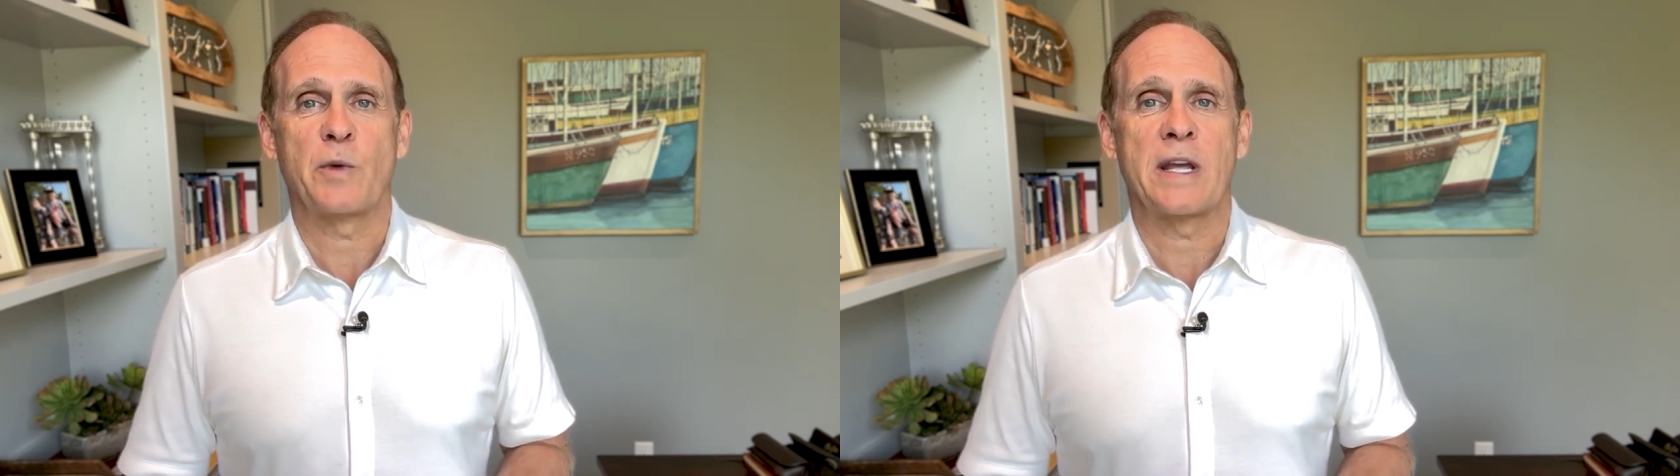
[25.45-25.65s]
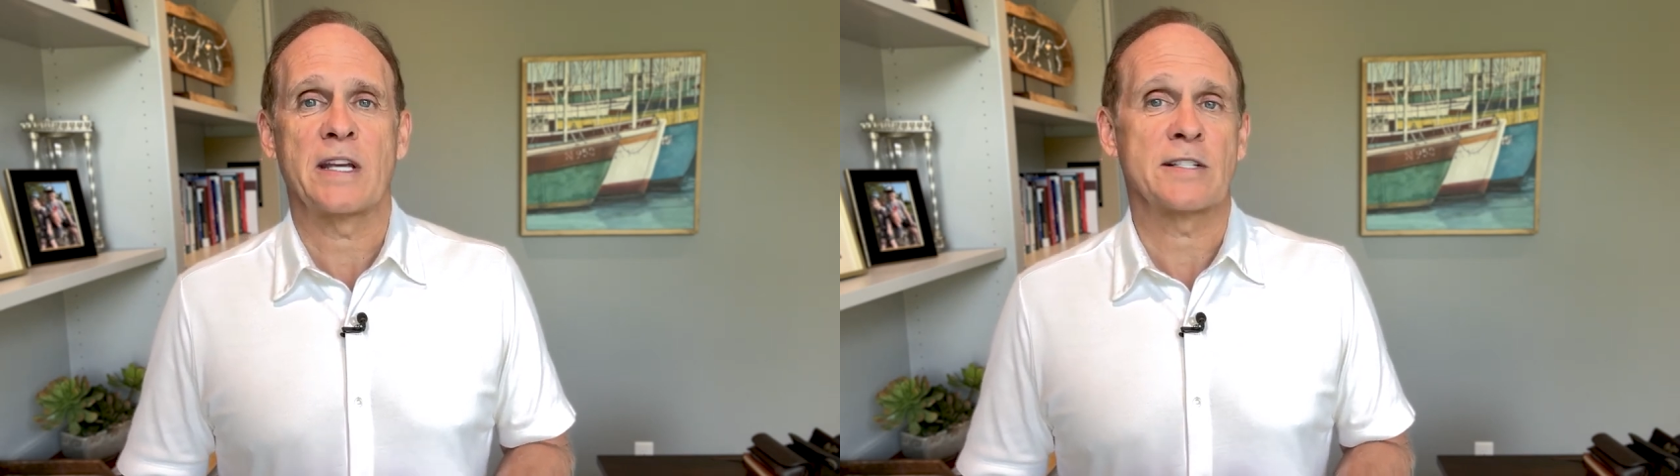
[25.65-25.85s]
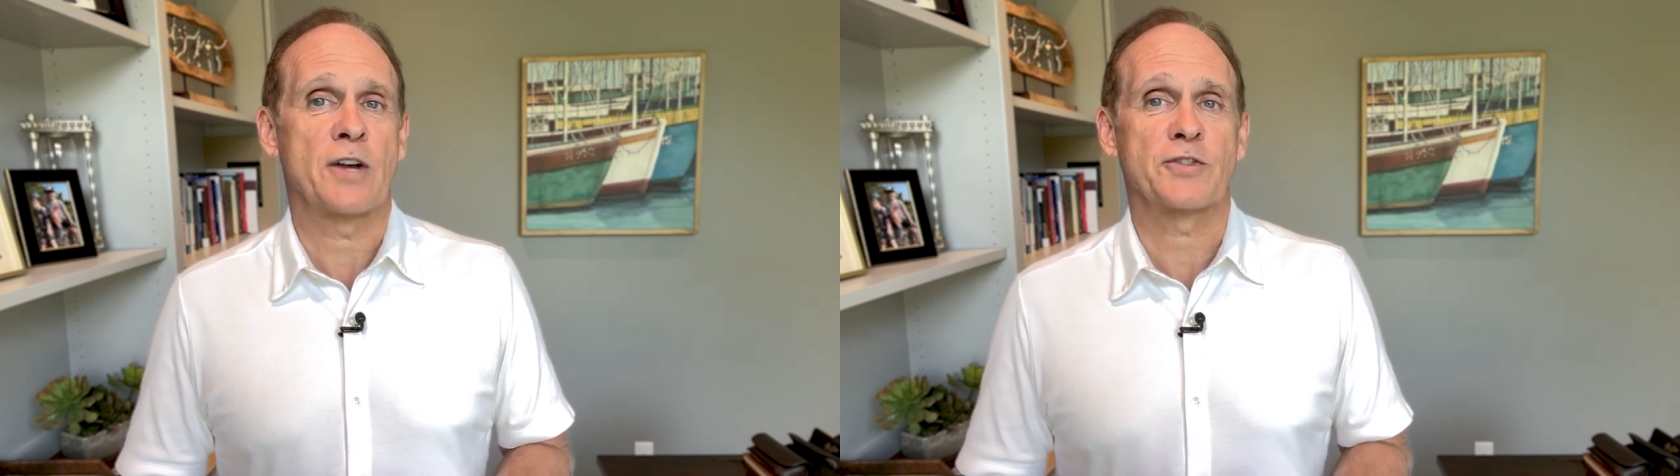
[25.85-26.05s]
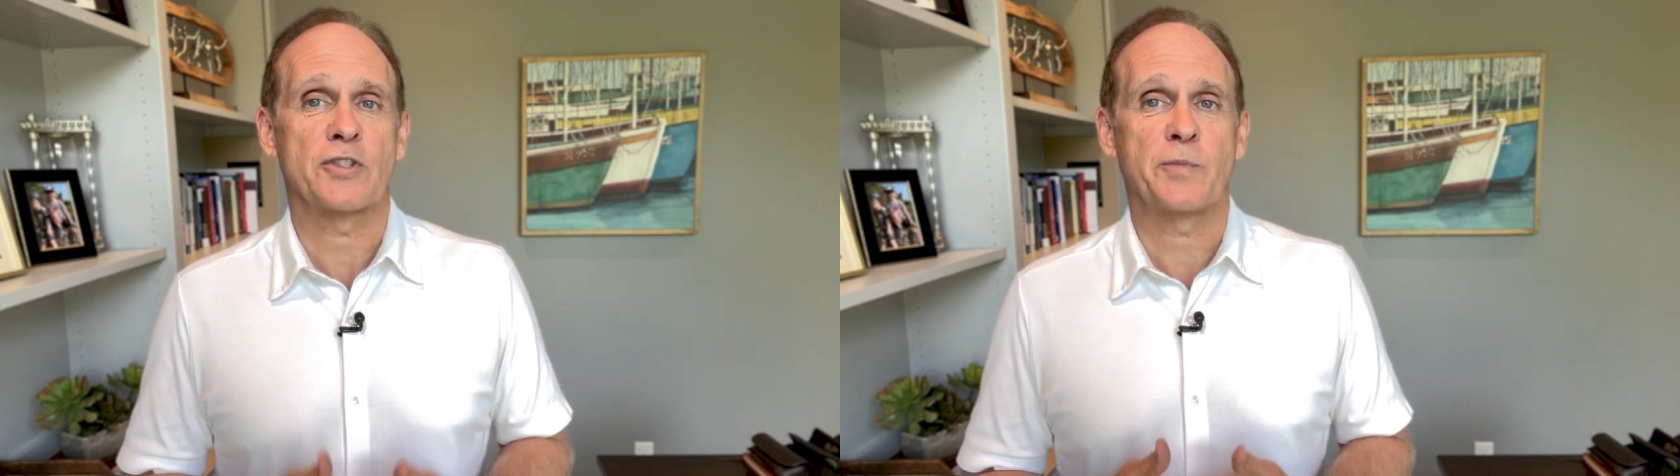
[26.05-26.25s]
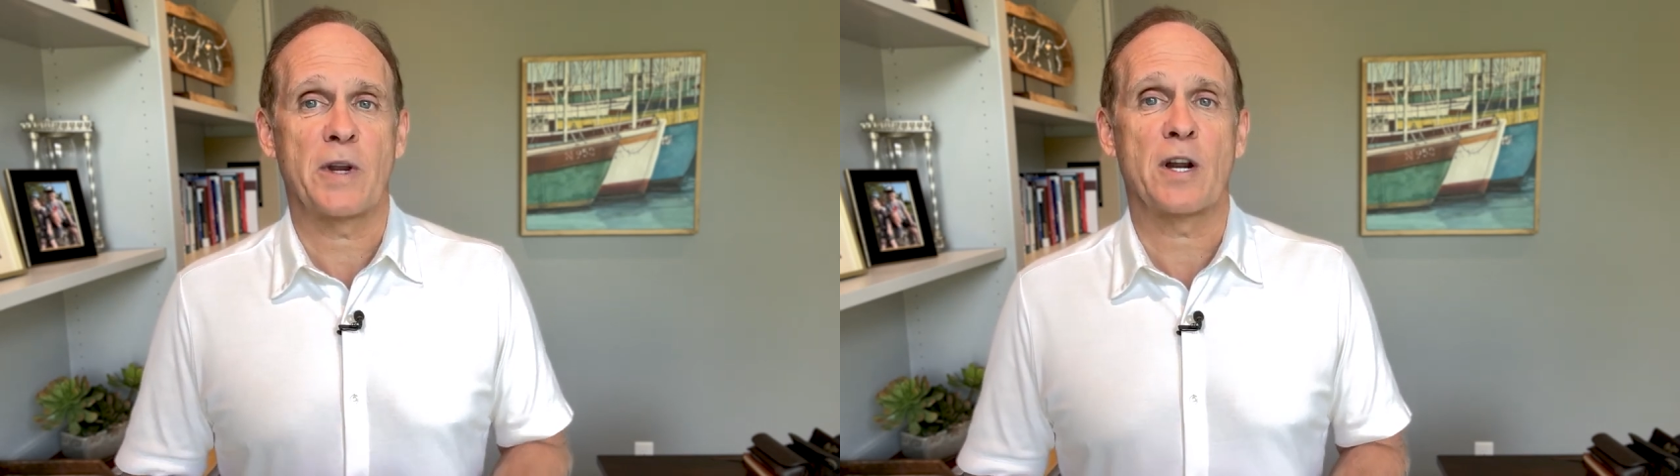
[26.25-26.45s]
Week is also
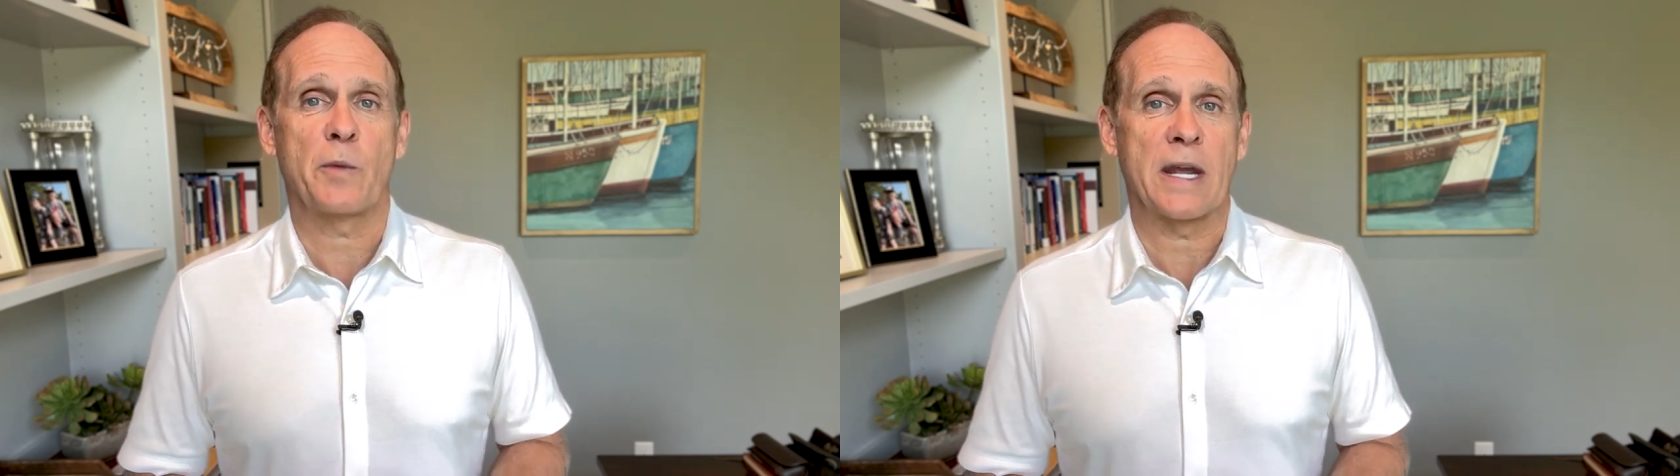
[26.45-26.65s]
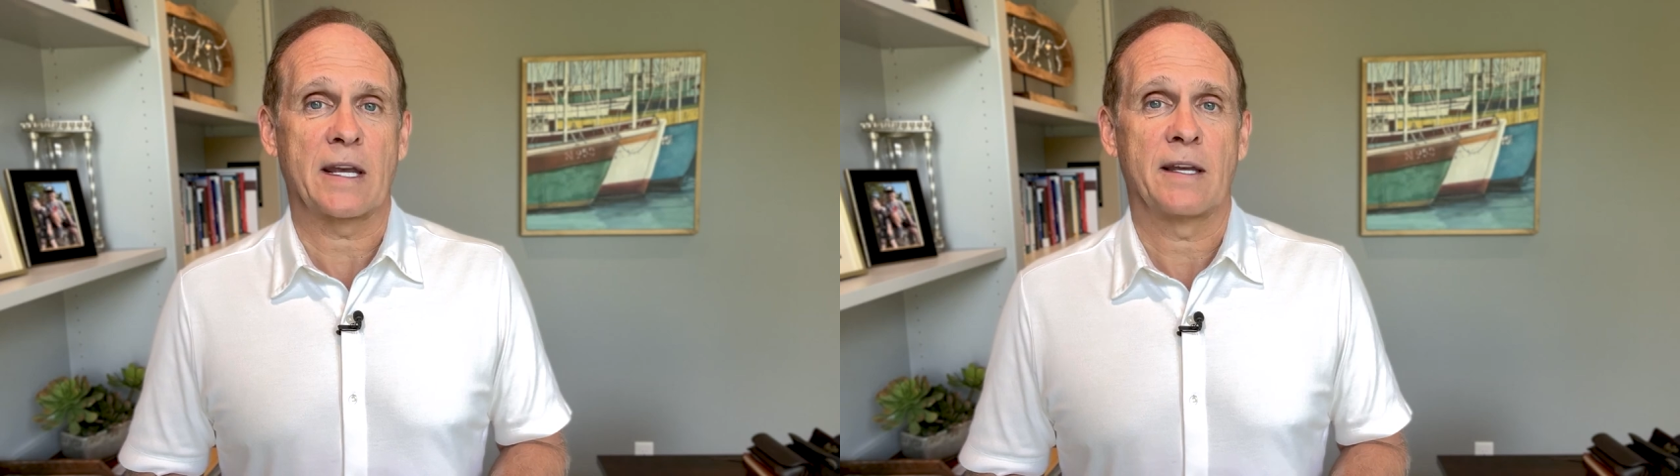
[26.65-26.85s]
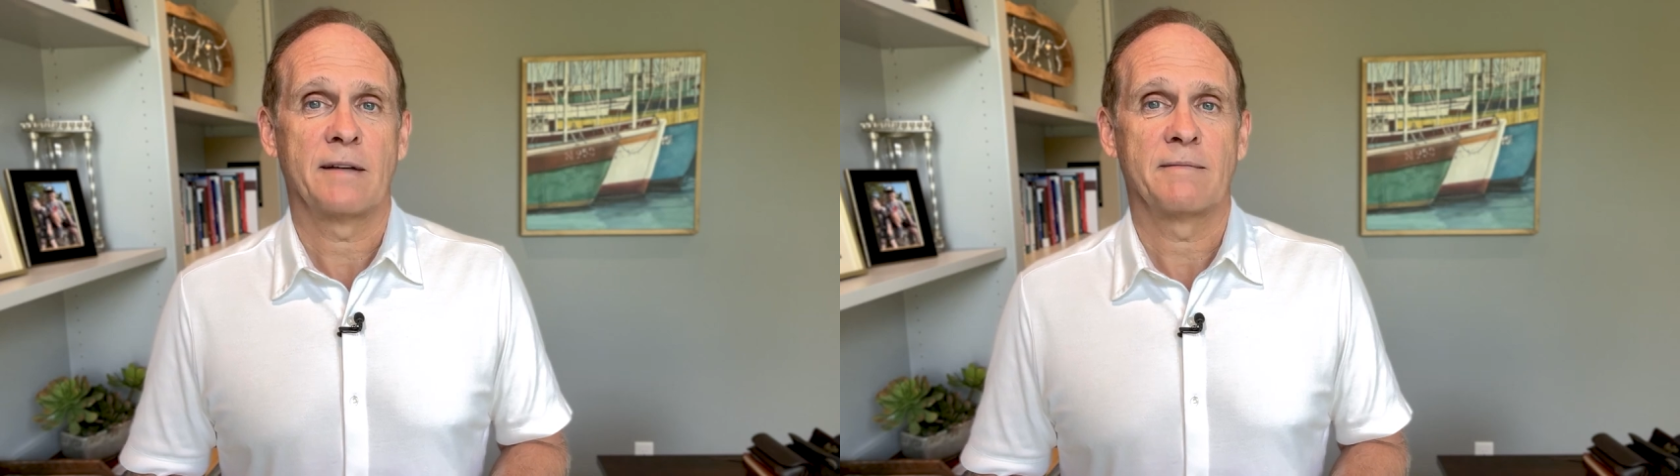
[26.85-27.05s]
Spirit Week,